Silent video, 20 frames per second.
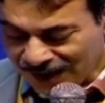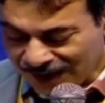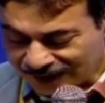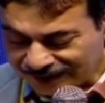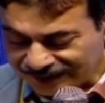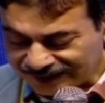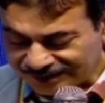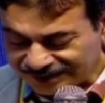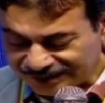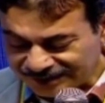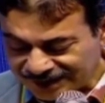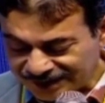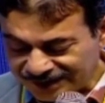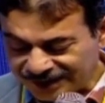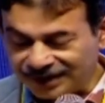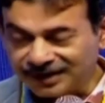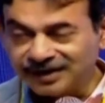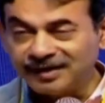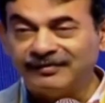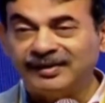this is
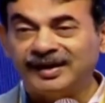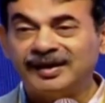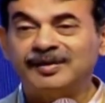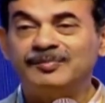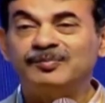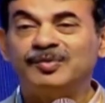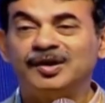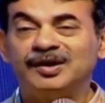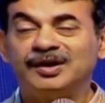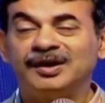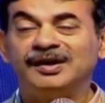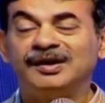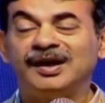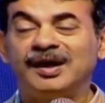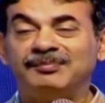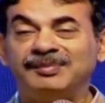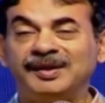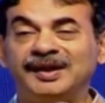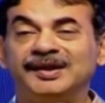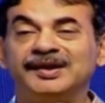again a very important
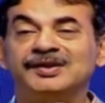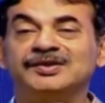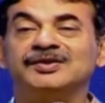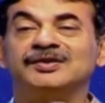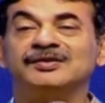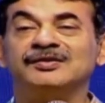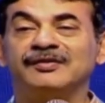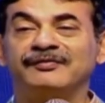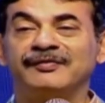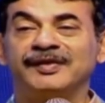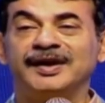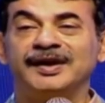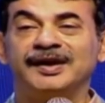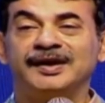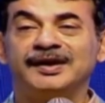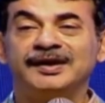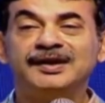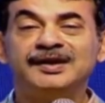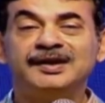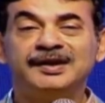application of
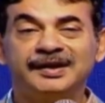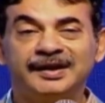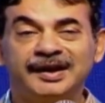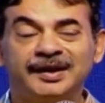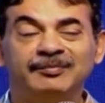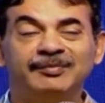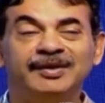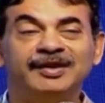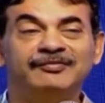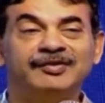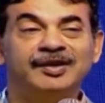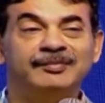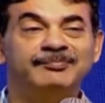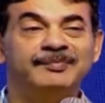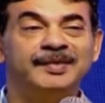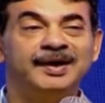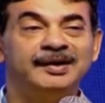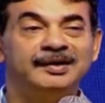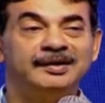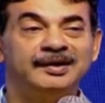AI, game
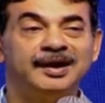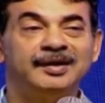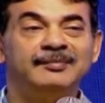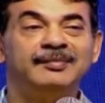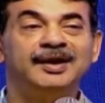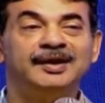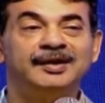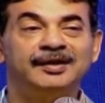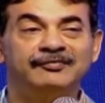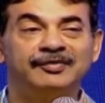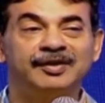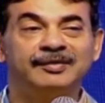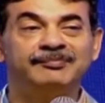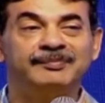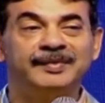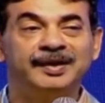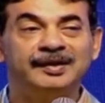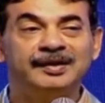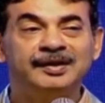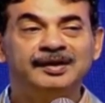development, gaming
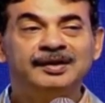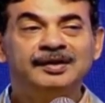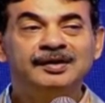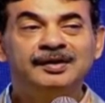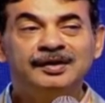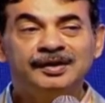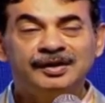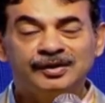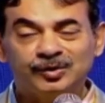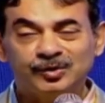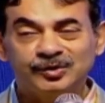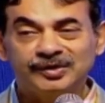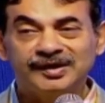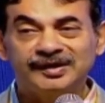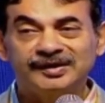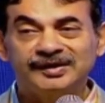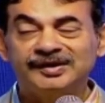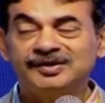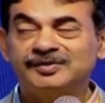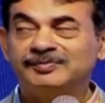development, using
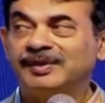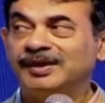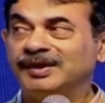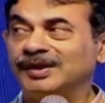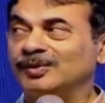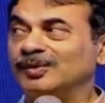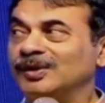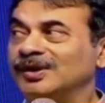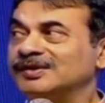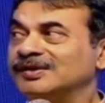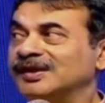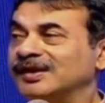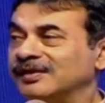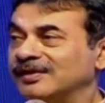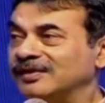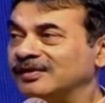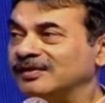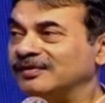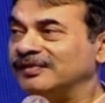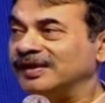this particular center
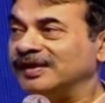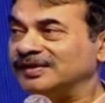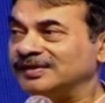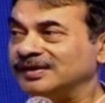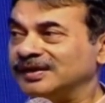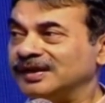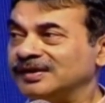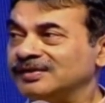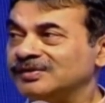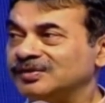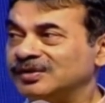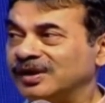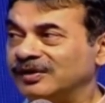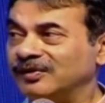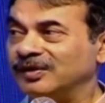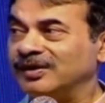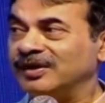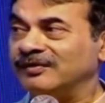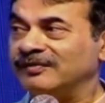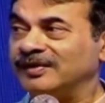of excellence. So I
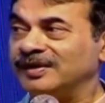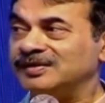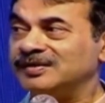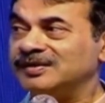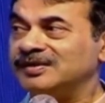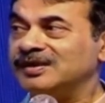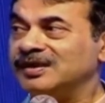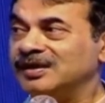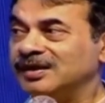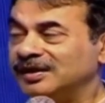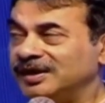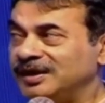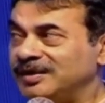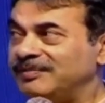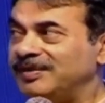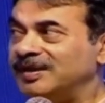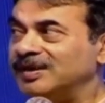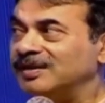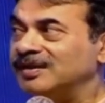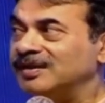would request Deepak